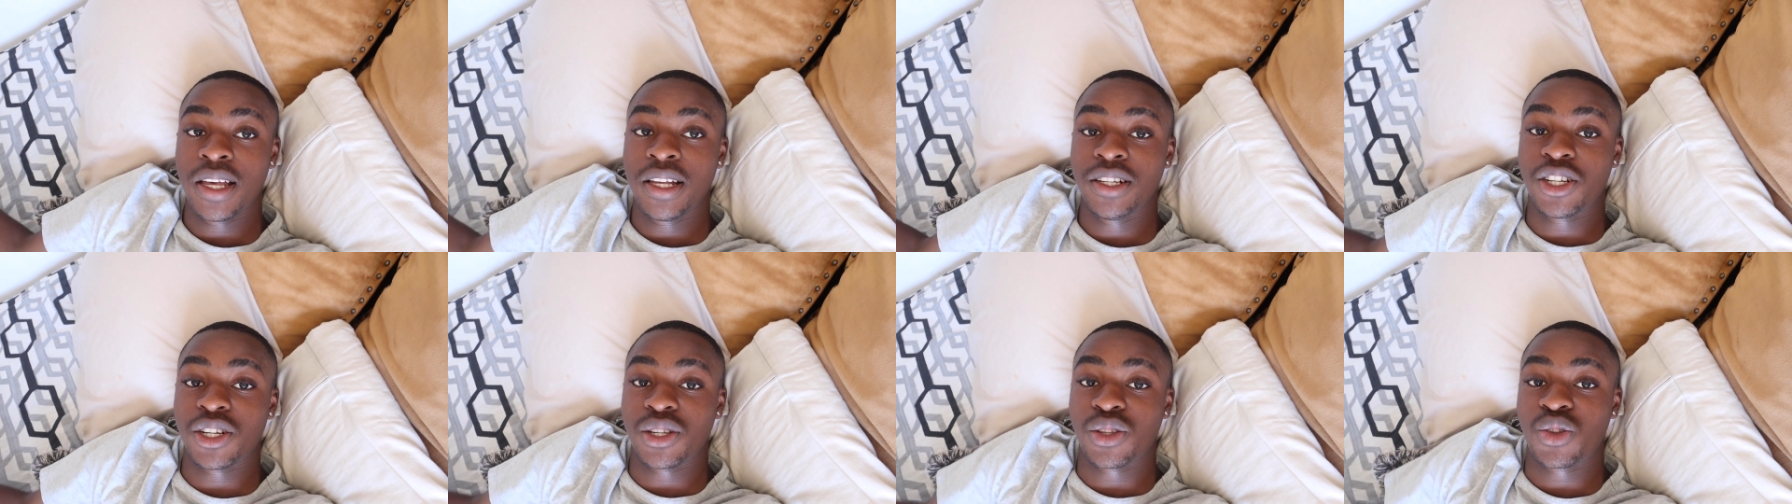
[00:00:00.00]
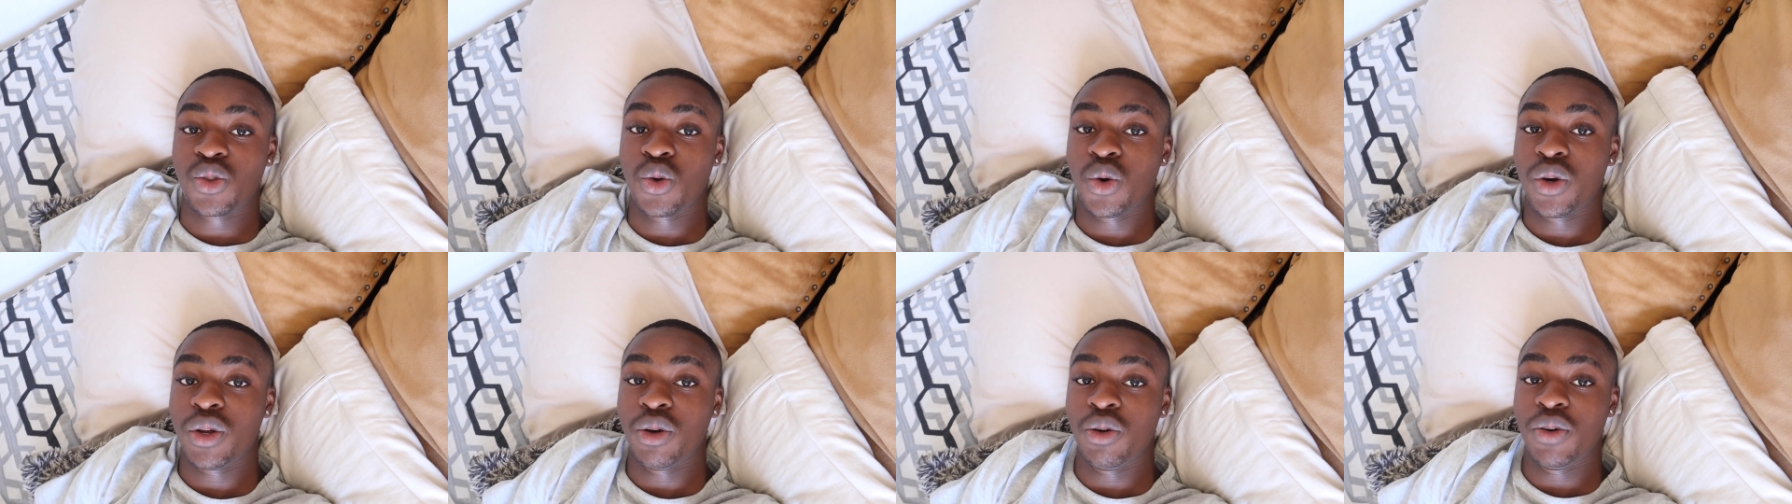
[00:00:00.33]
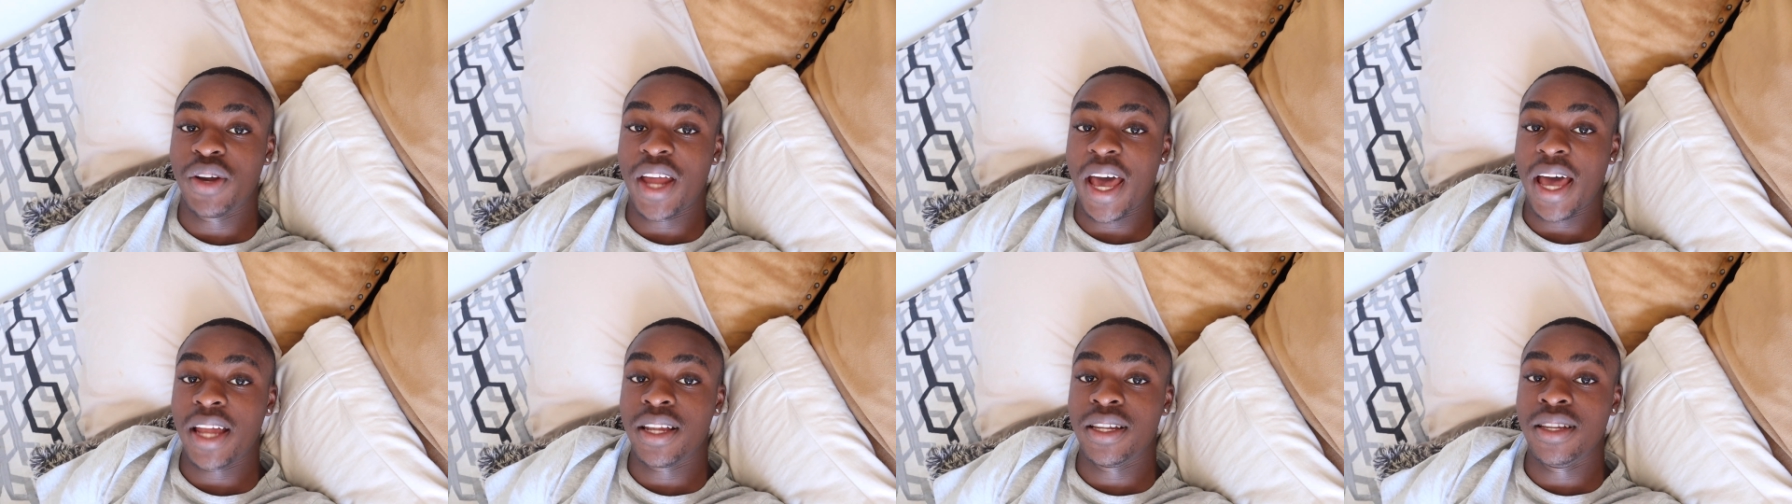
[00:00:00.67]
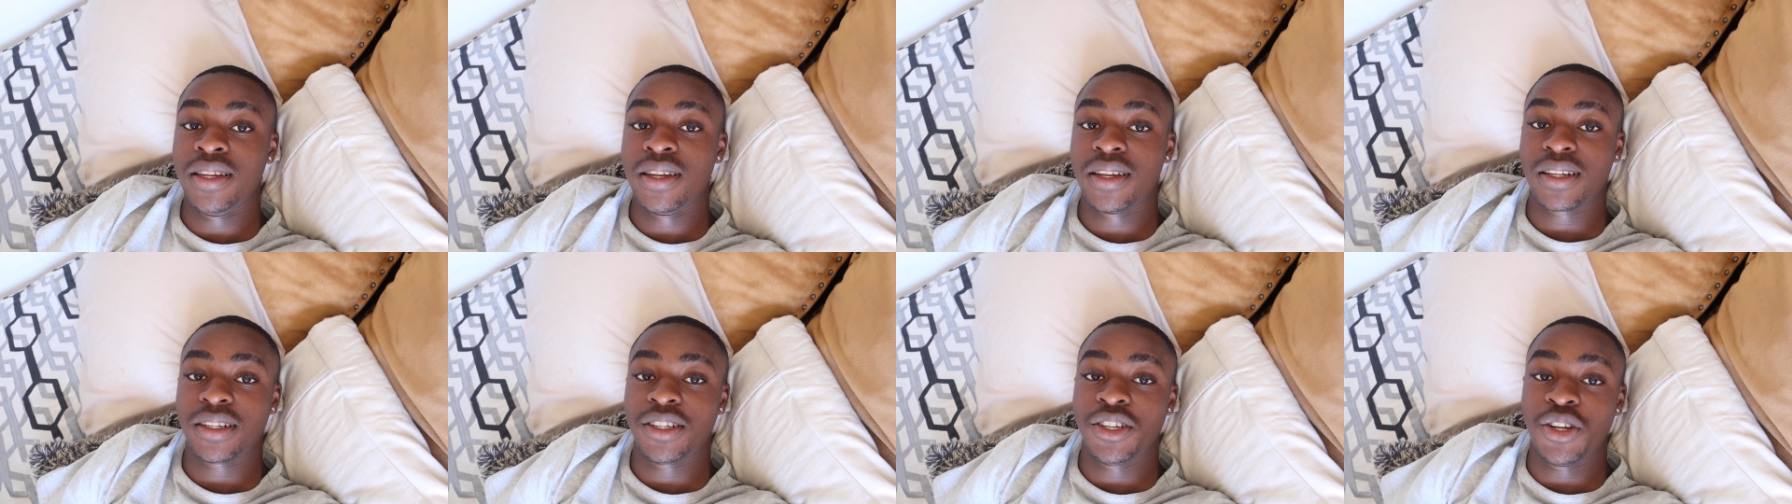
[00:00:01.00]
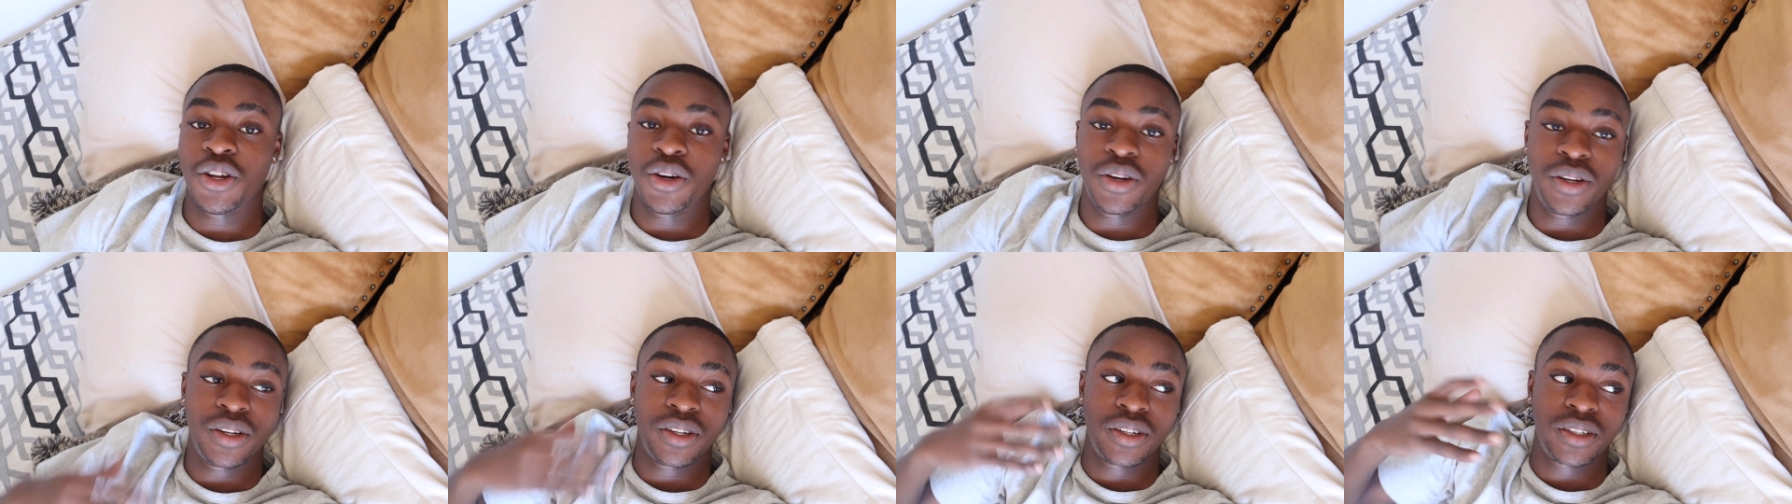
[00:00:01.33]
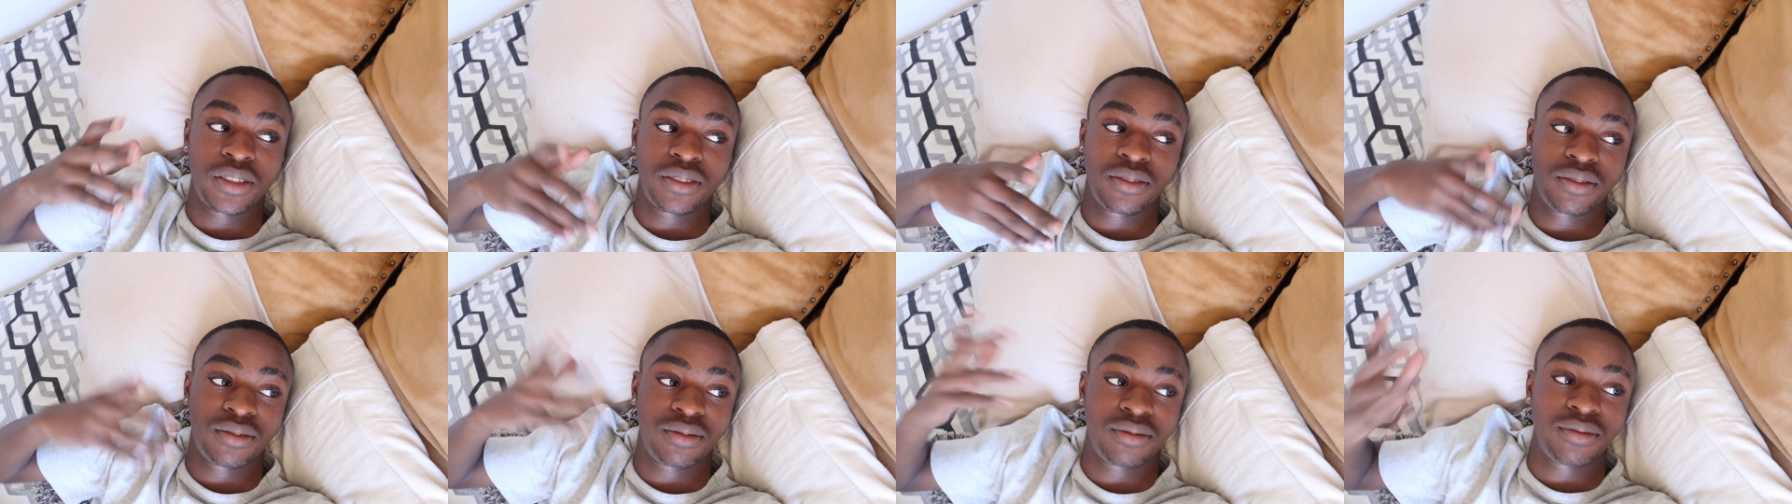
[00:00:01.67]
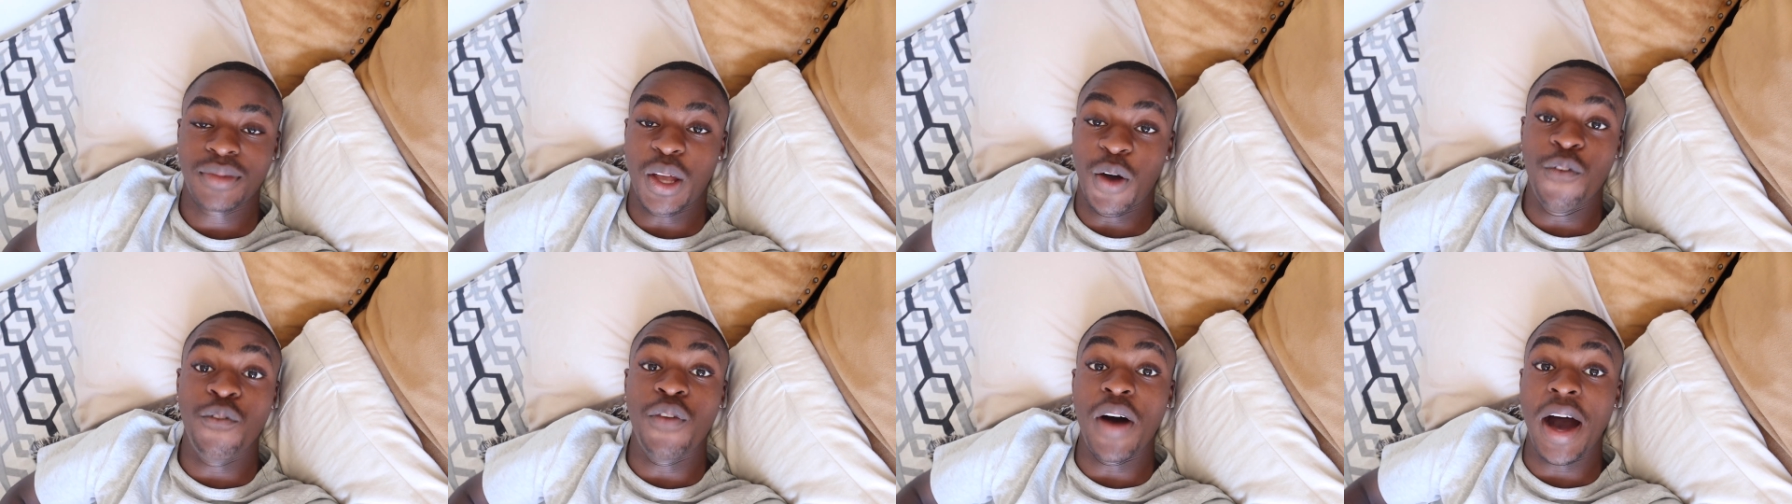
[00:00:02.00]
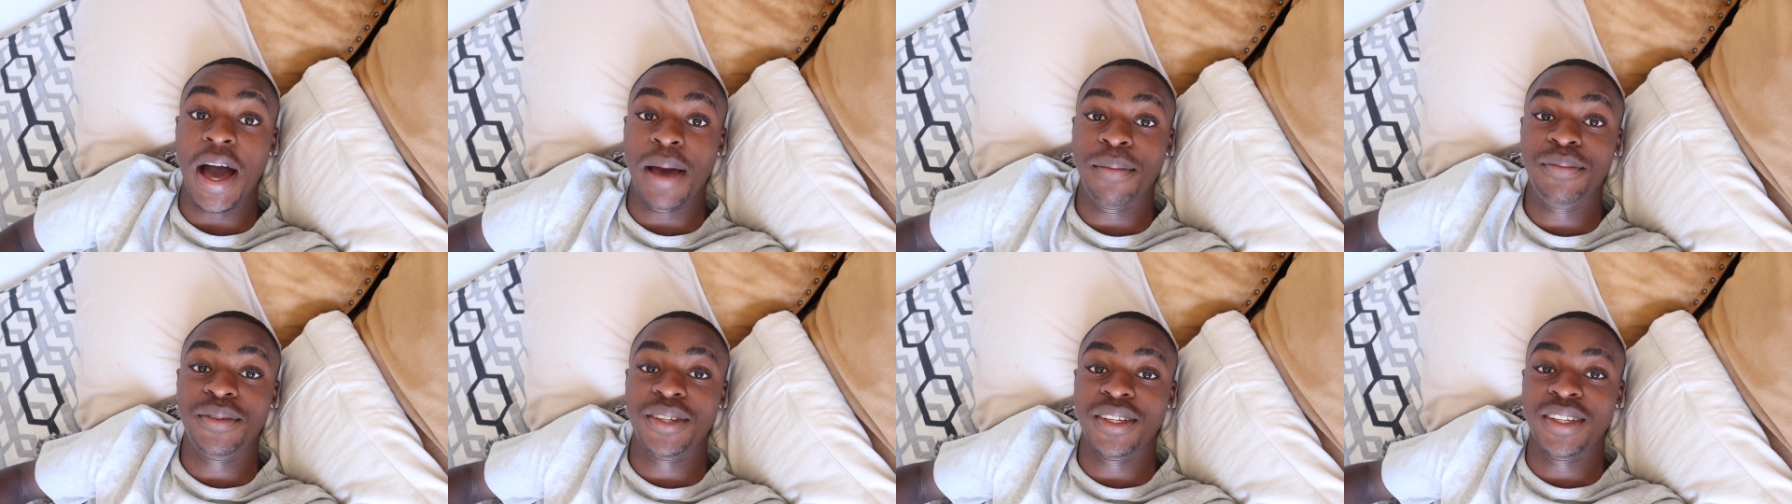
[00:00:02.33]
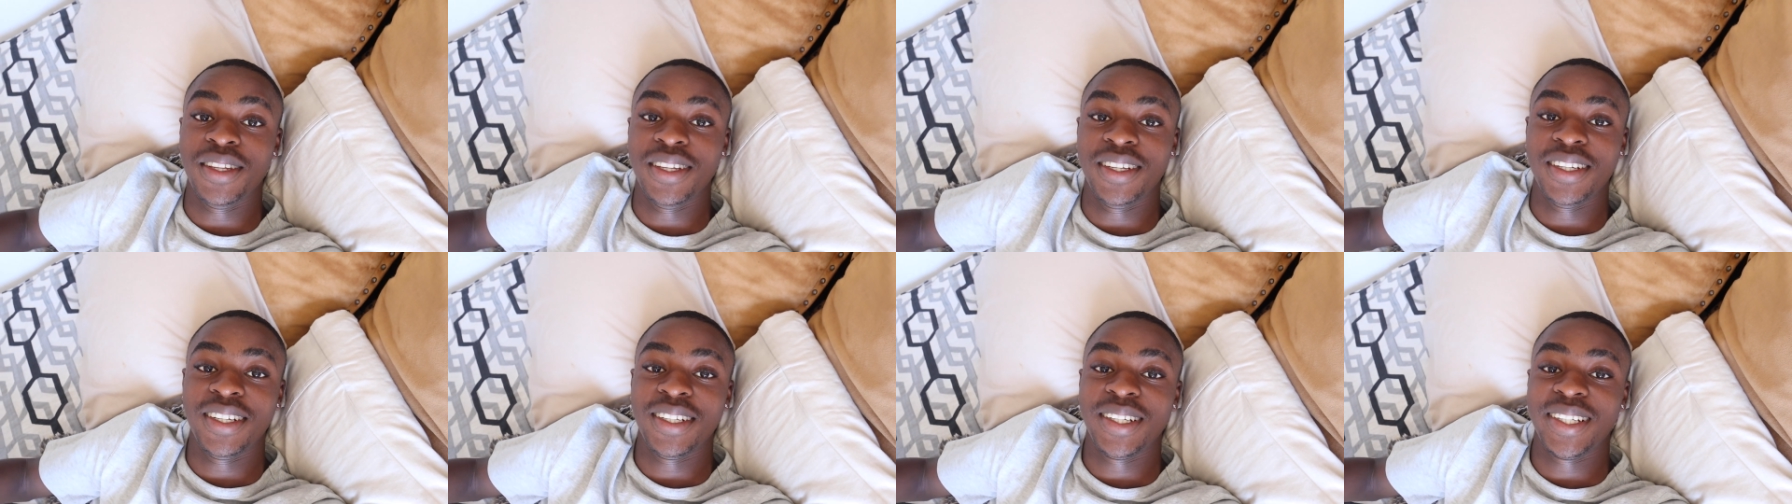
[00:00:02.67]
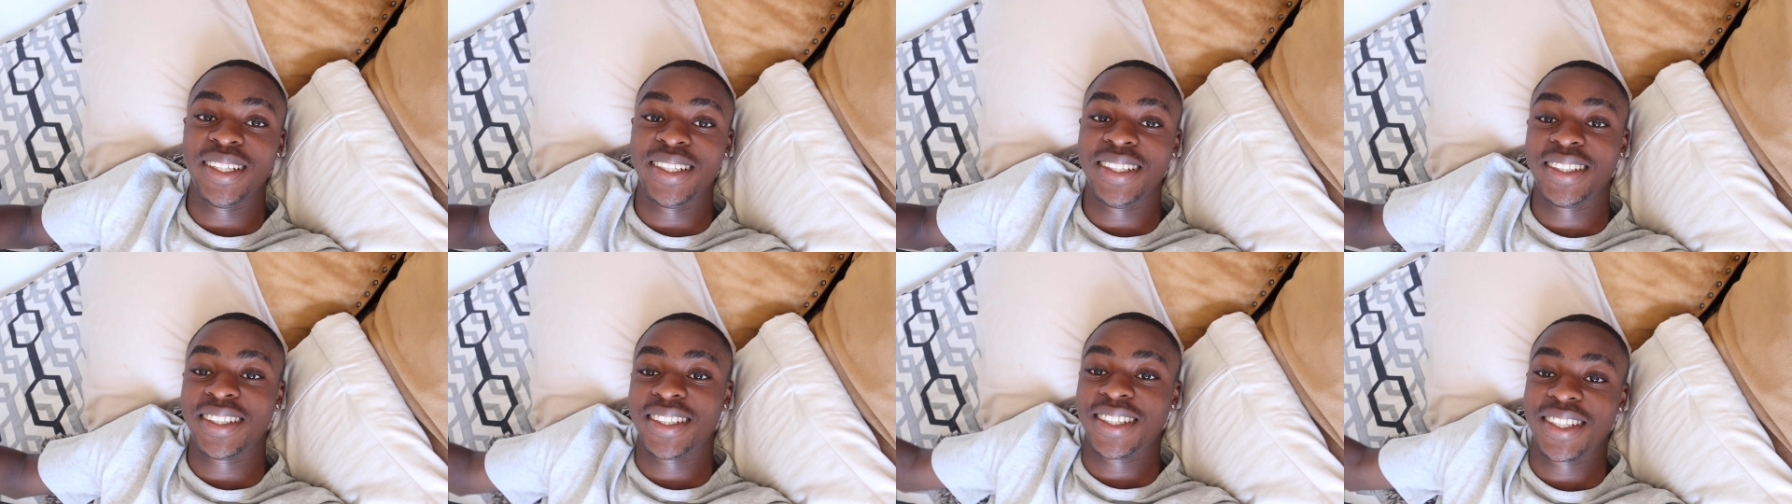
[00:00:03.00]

Just thought it would add, you know, a vibe to the